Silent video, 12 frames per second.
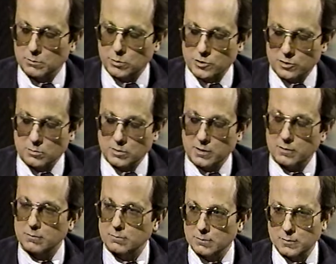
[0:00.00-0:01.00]
presumably
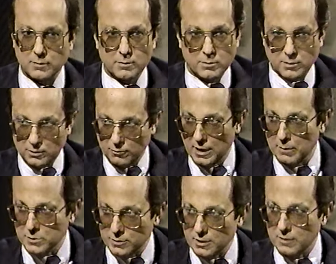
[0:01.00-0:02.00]

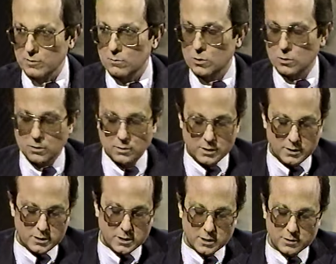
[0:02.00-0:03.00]
grabs even more uh,
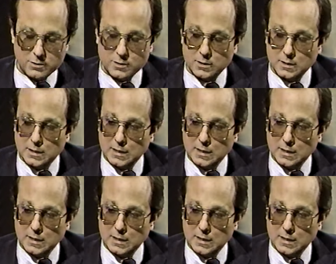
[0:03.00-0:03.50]
deductions,